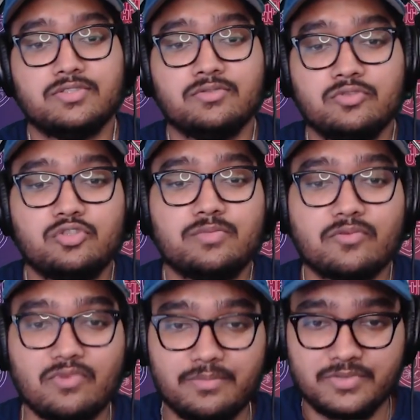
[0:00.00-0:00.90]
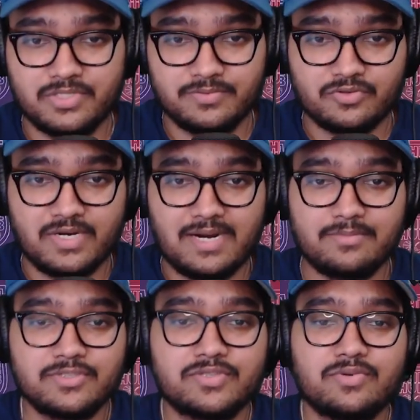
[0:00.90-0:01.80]
YouTube and Rumble
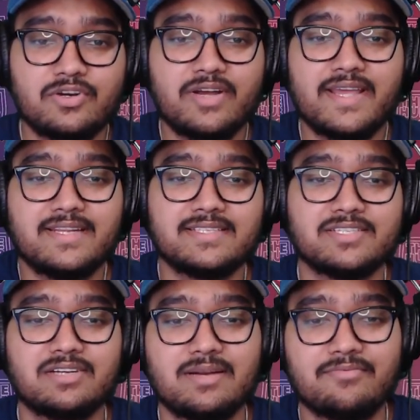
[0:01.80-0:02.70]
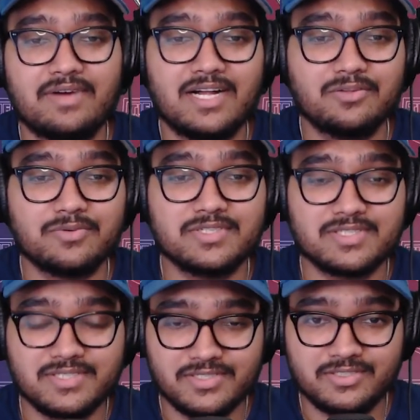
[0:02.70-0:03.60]
subscribers, Twitter and Instagram followers?
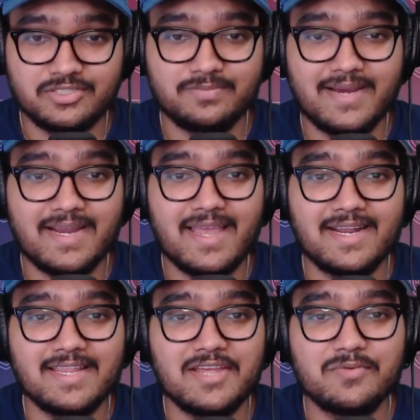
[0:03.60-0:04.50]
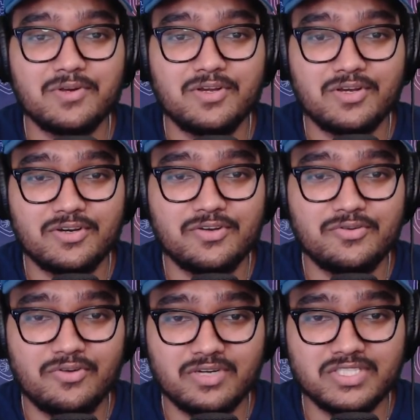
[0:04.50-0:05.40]
It's Kush back at it again with another New
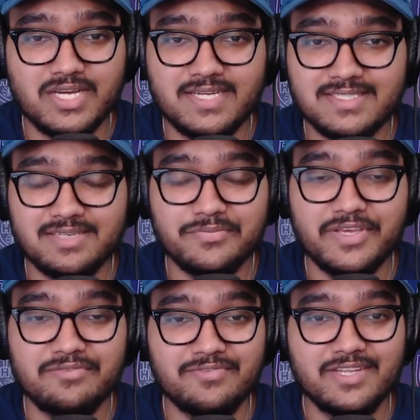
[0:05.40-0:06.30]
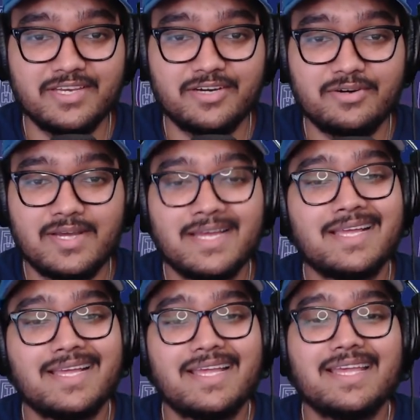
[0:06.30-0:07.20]
York Giants update video.
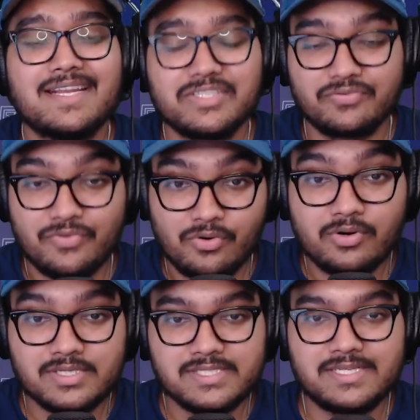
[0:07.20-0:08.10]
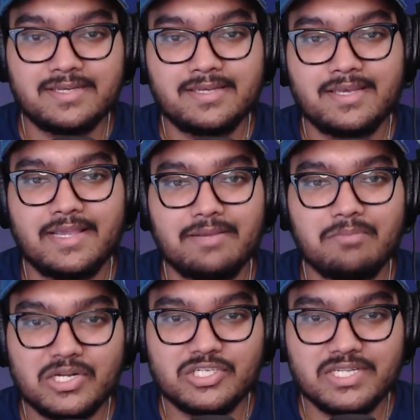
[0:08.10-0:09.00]
It is, of course, a
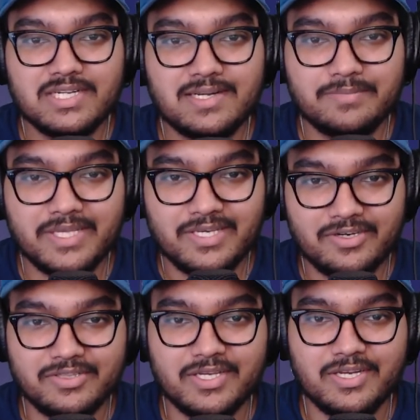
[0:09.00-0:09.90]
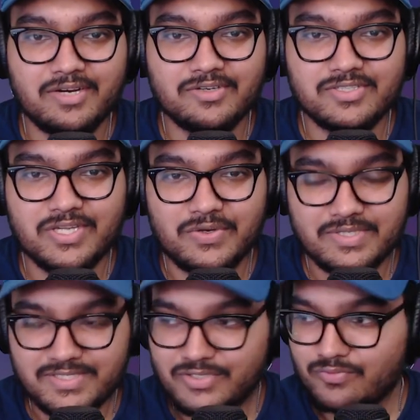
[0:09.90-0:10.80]
much needed update on the Kadarius Toney
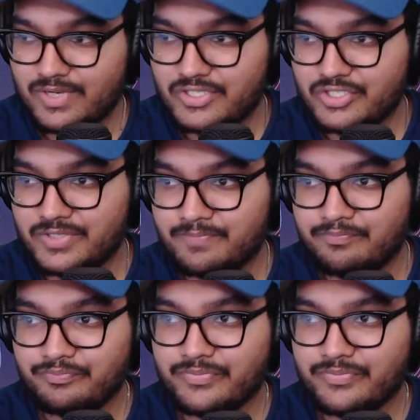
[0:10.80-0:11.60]
situation.